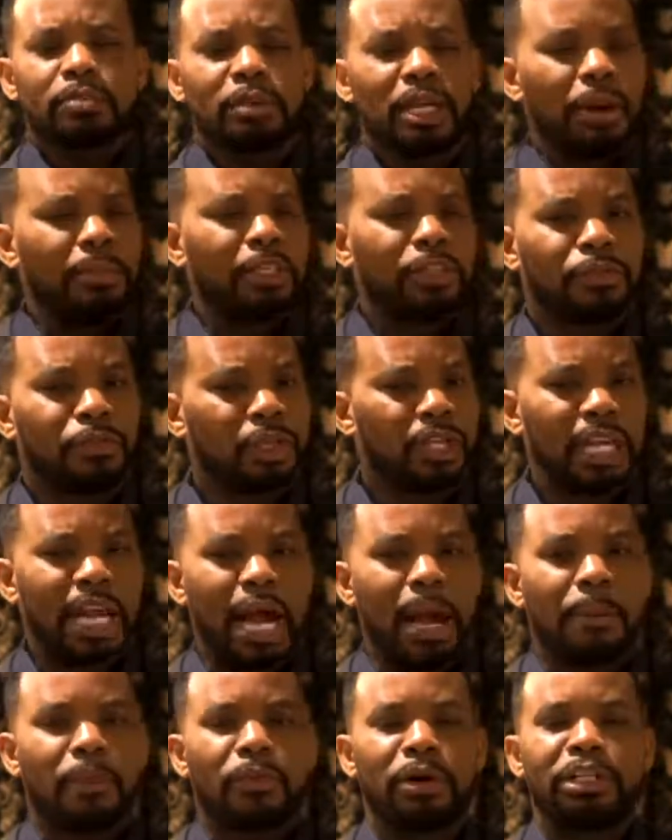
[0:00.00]
Company's fully
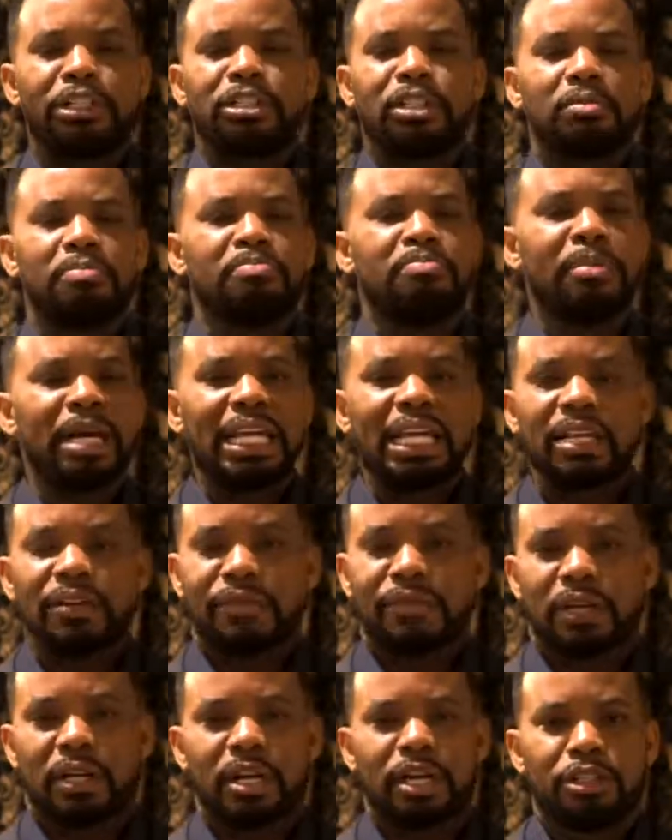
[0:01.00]
operational in many
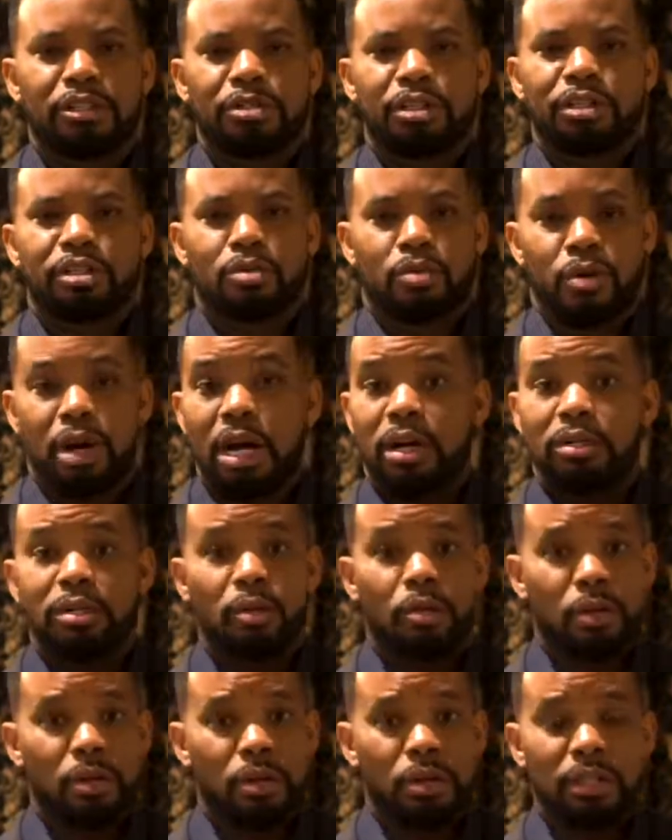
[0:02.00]
different countries around
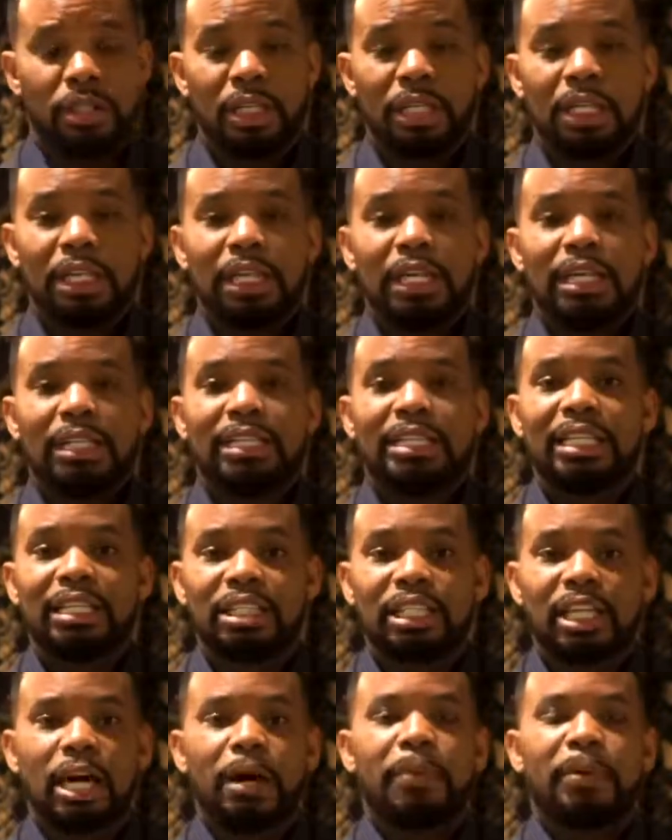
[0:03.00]
the world.
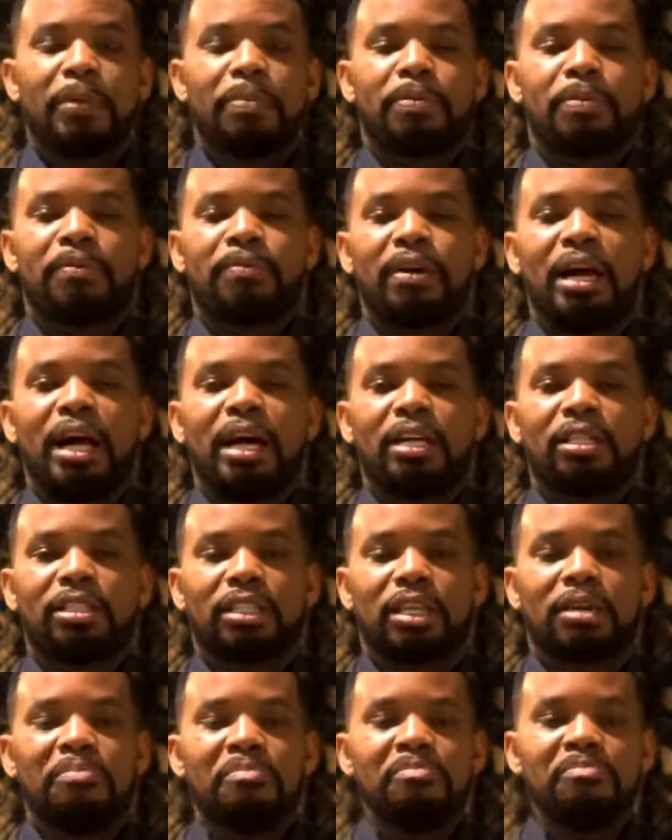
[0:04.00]
This company provides
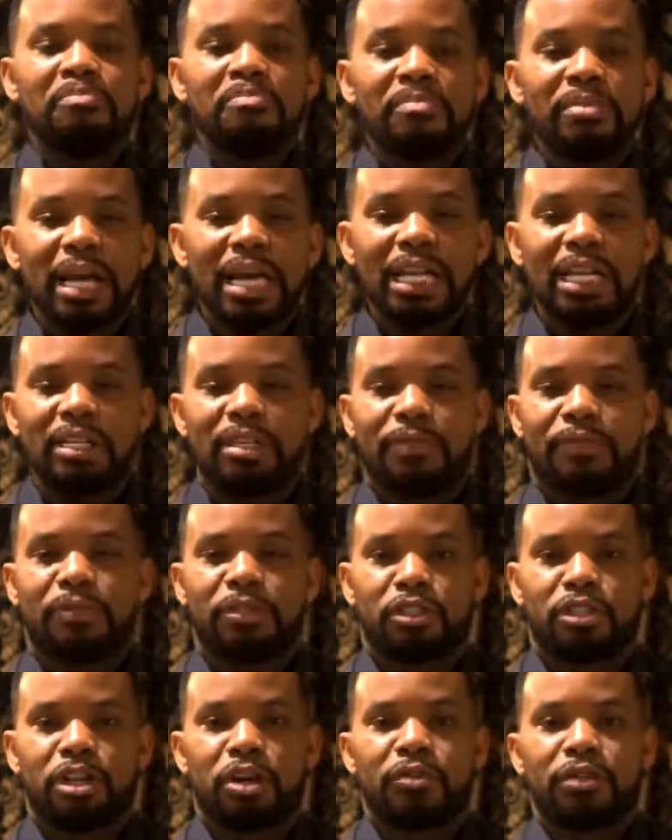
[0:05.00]
many
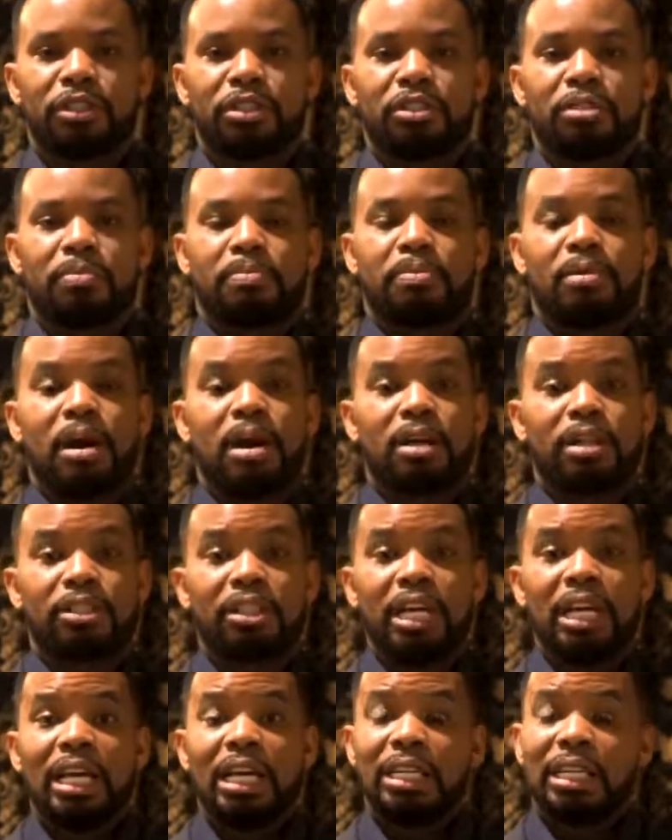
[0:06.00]
different services and
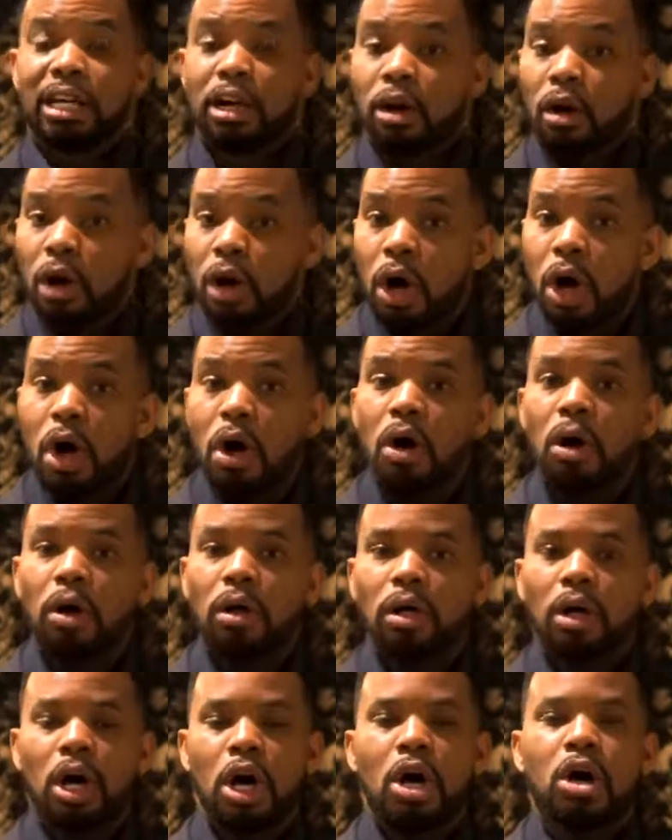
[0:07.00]
products that are
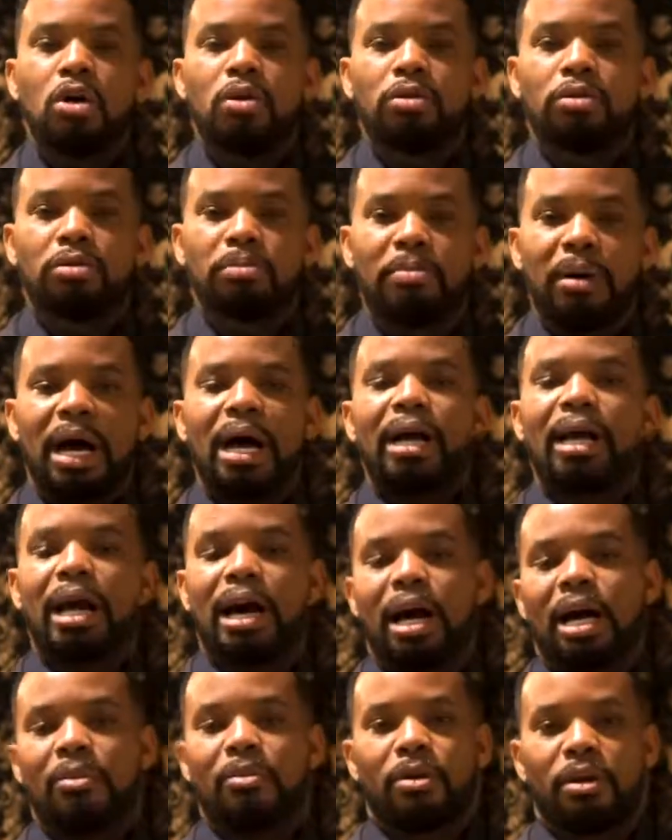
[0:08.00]
all owned by
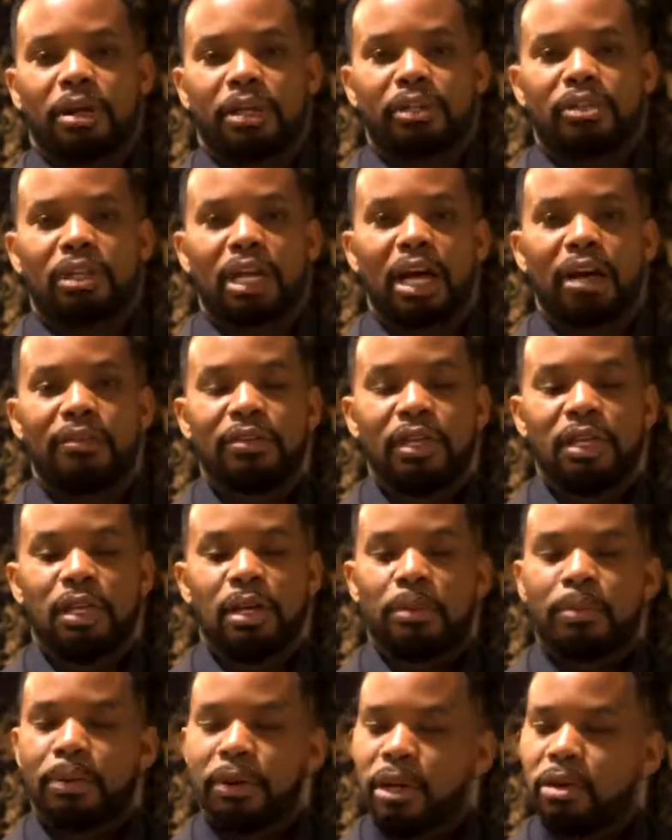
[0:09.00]
iMarketsLive.
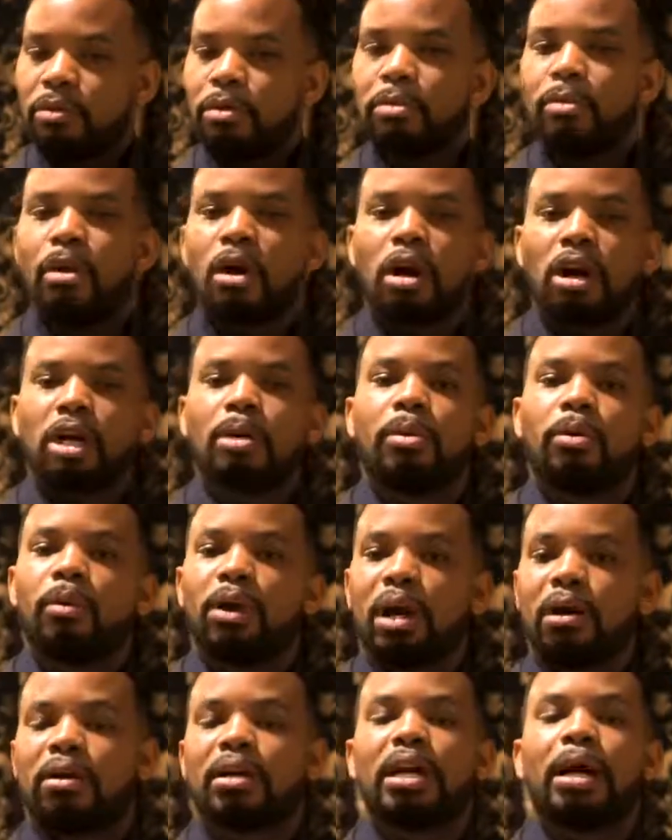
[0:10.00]
Pretty remarkable
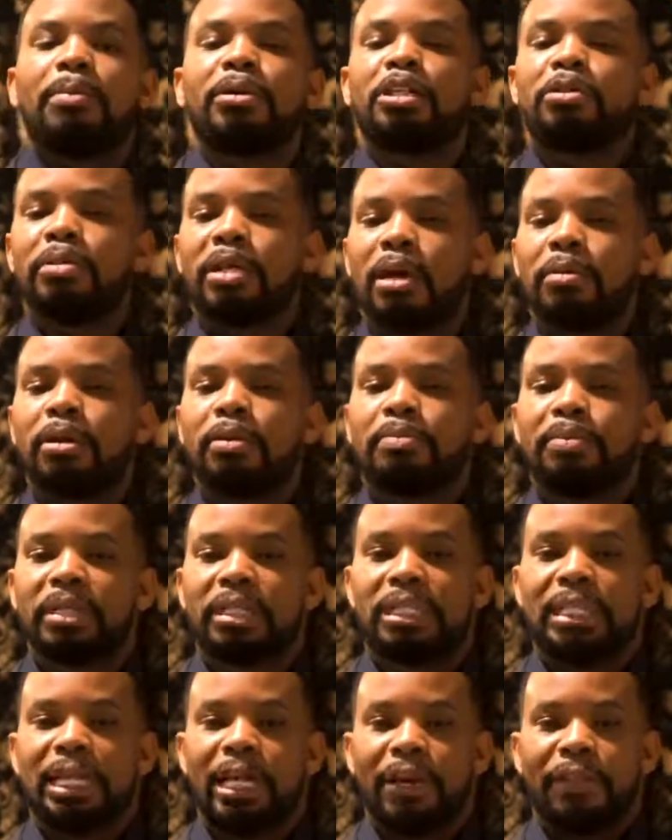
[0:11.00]
what our company's been able to
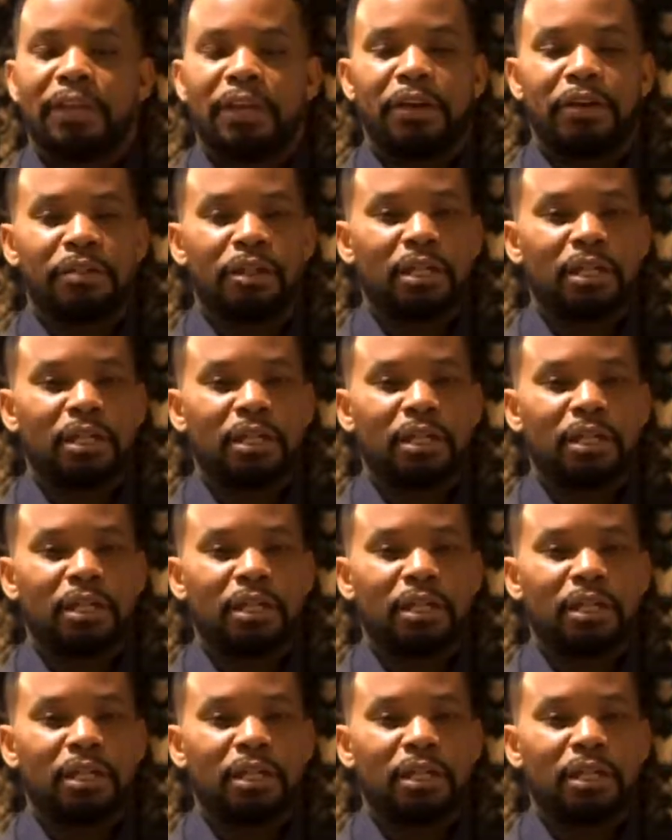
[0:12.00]
put together here.